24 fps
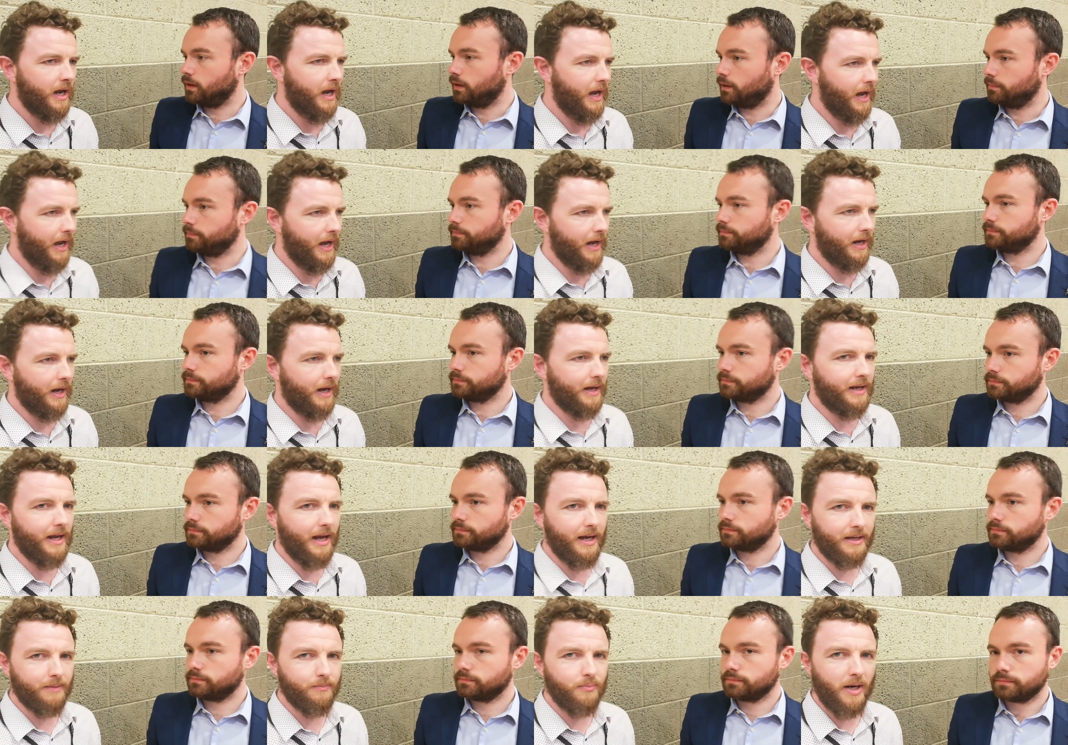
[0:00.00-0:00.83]
Speaker 1: Yeah.
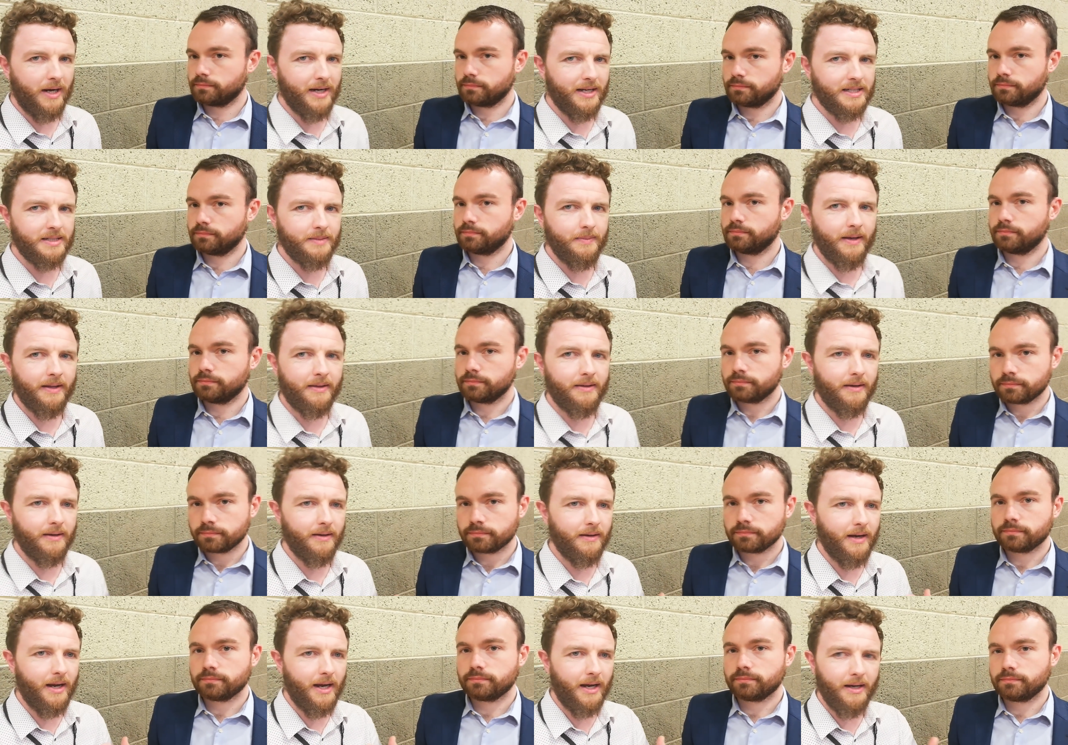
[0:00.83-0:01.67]
Again, Brendan Smith
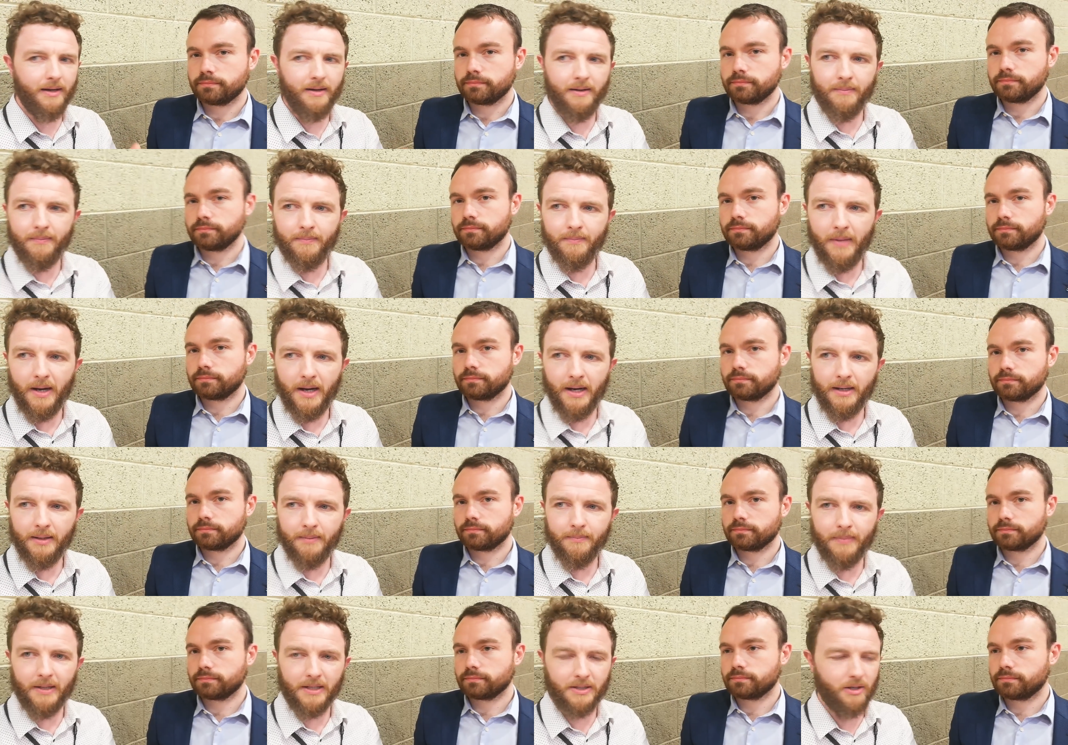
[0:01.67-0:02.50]

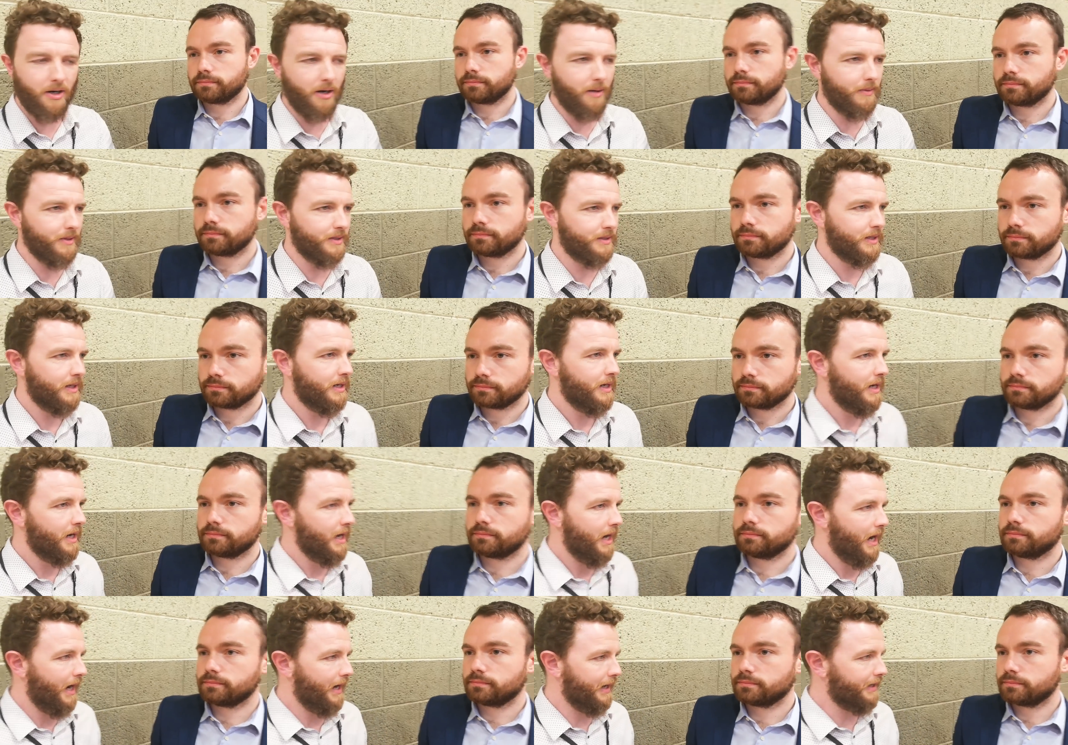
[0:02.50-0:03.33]
in Belturbet,
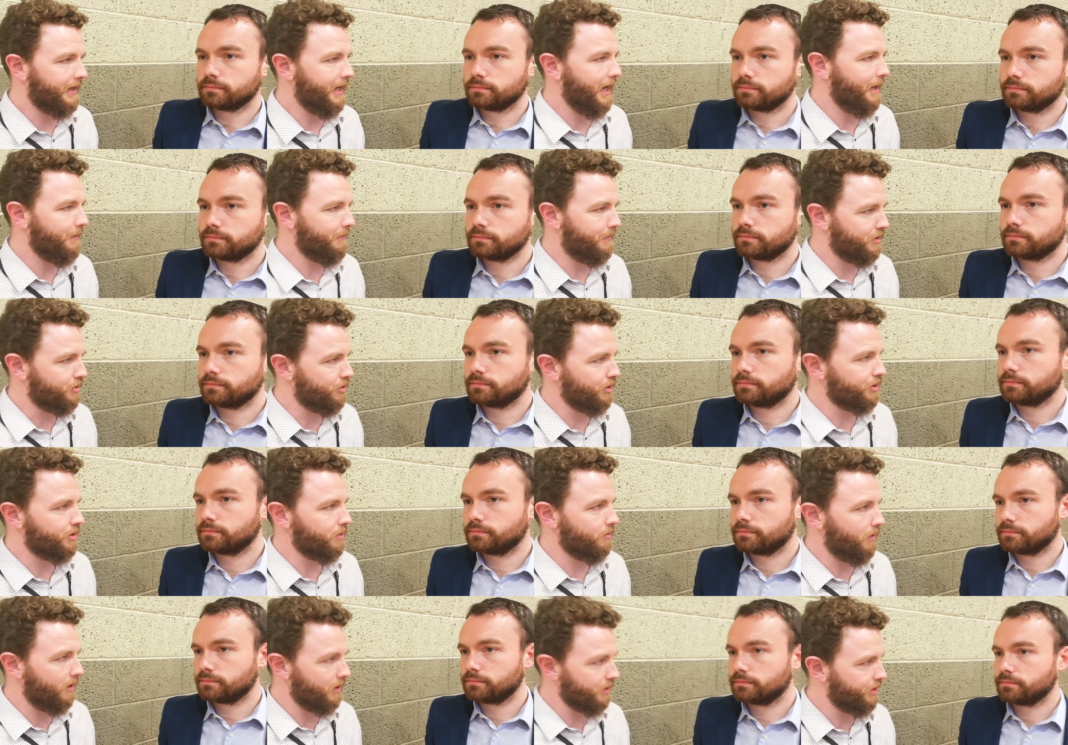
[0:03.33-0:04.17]
and again
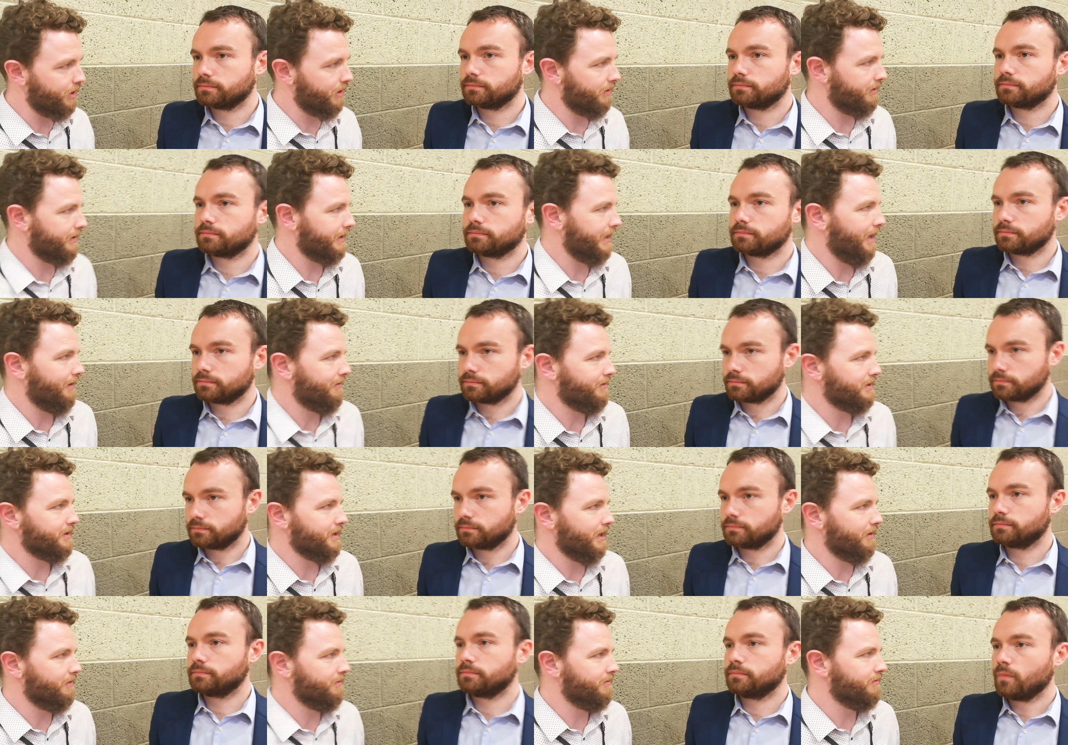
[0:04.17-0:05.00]
Patricia Walsh here in
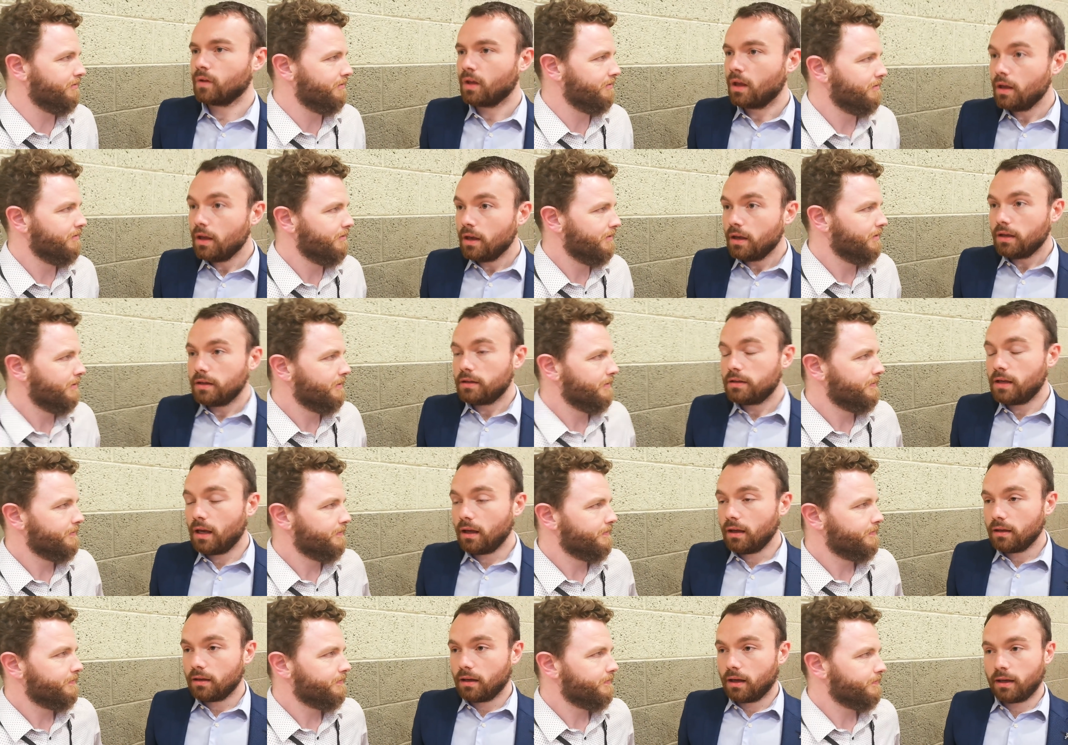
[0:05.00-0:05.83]
Cavan Town.
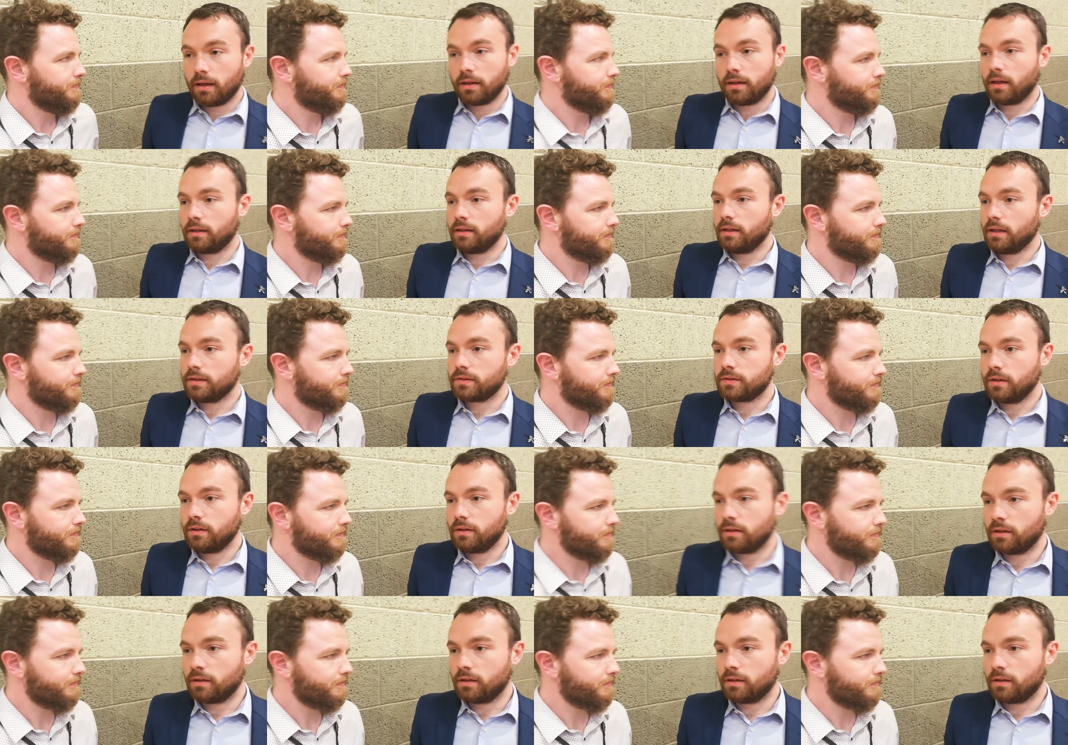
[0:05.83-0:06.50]
Yeah, and that's it.